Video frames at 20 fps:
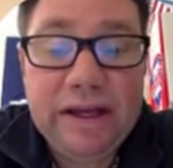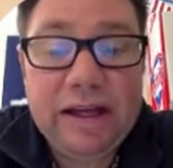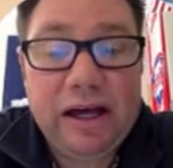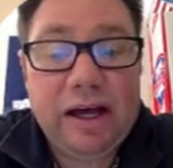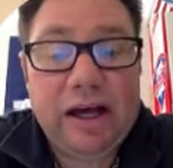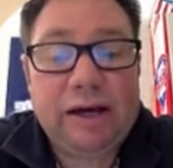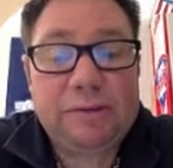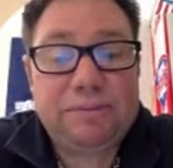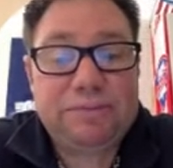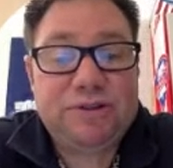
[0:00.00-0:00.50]
an
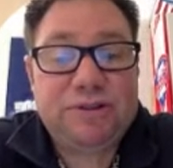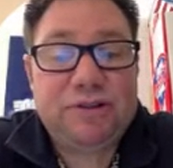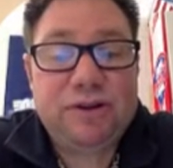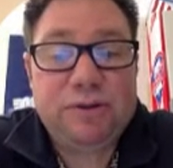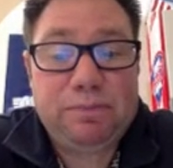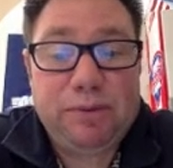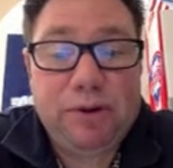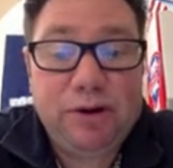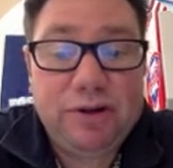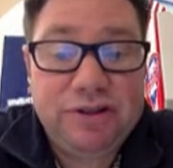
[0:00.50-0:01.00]
option
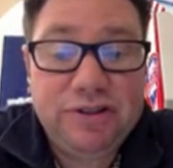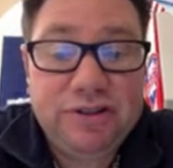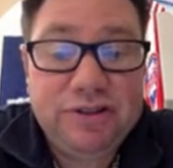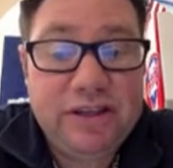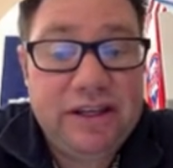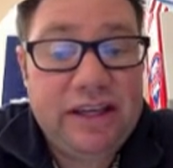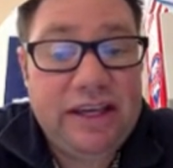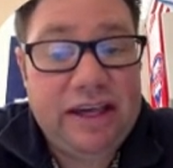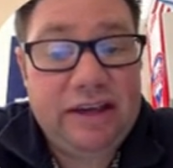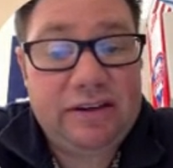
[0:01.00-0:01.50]
to purchase
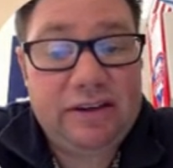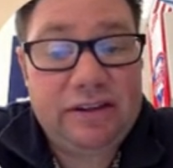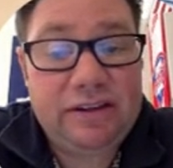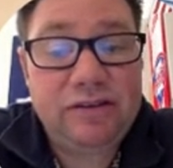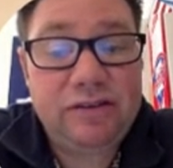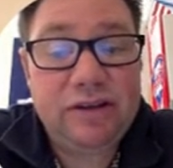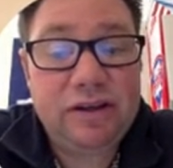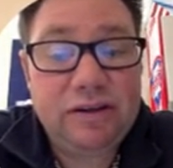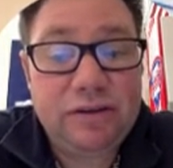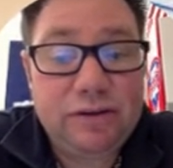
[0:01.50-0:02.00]
a
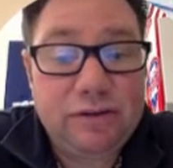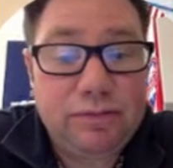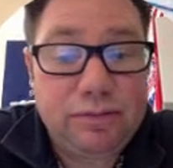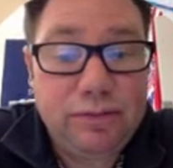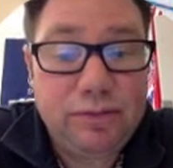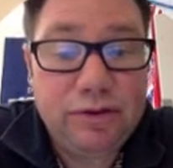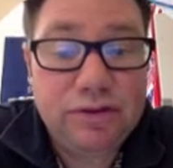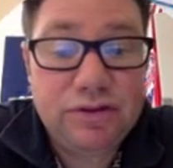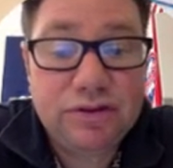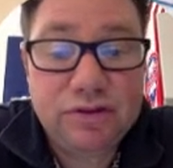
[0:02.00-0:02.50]
calculator
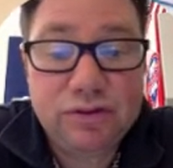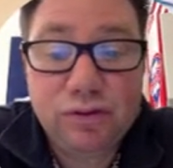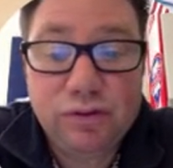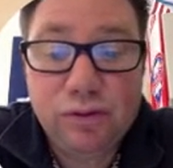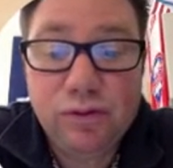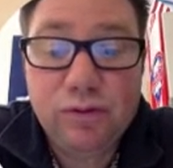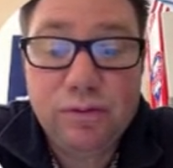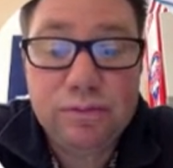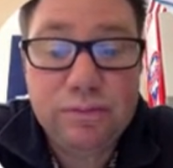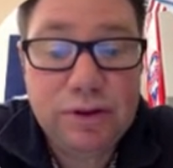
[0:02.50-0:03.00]
through the
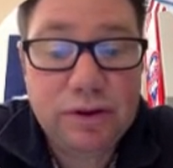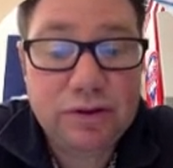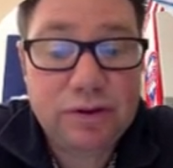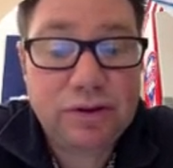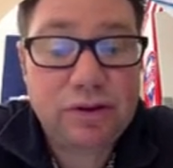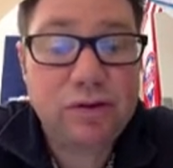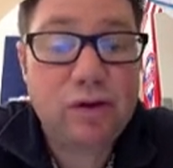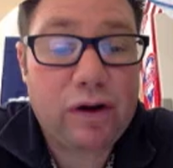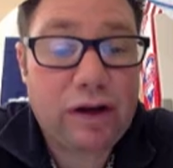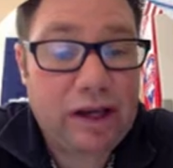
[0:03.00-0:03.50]
school. Be on
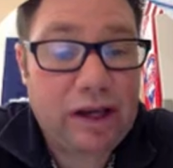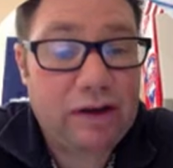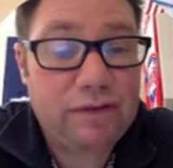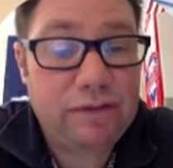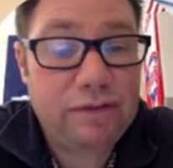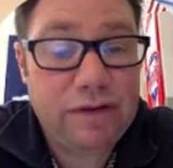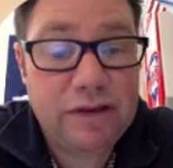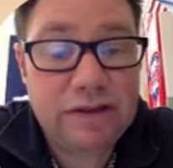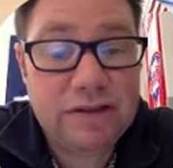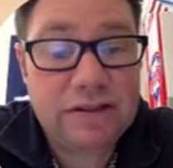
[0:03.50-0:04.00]
the lookout
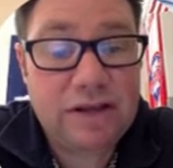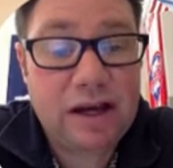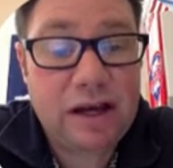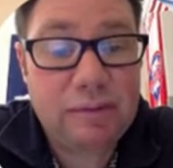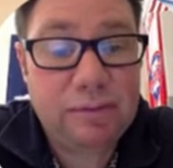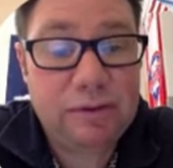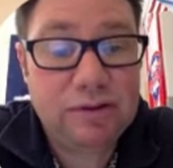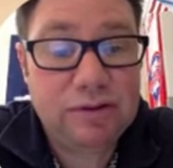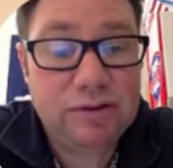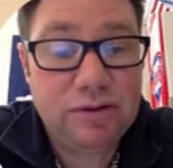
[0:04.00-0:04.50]
for this
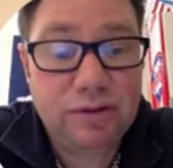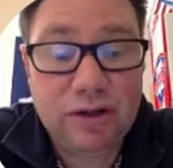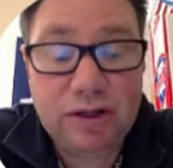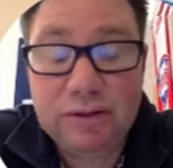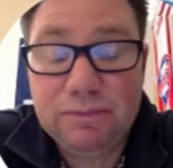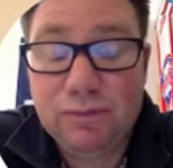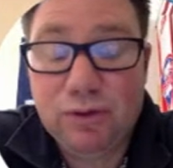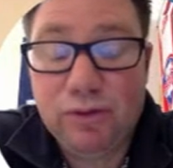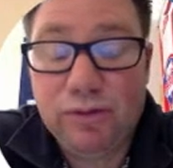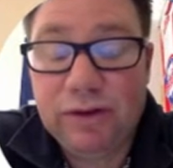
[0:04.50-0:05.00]

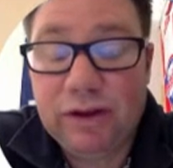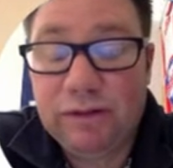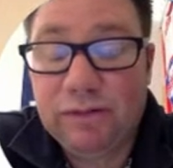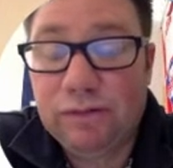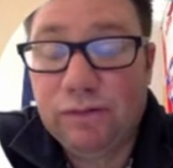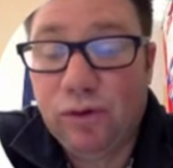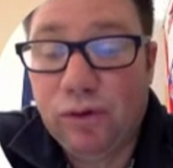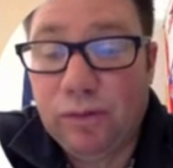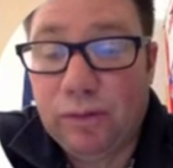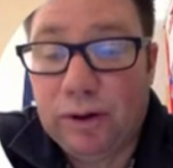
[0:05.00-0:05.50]
opportunity moving
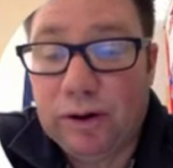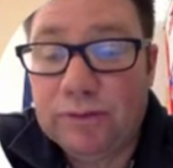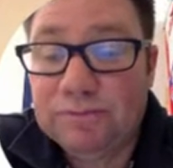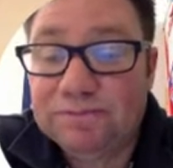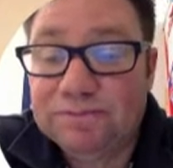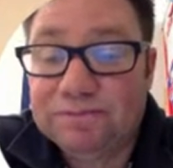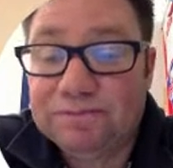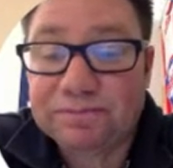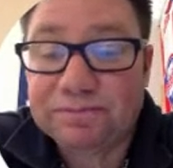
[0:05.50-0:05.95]
forward.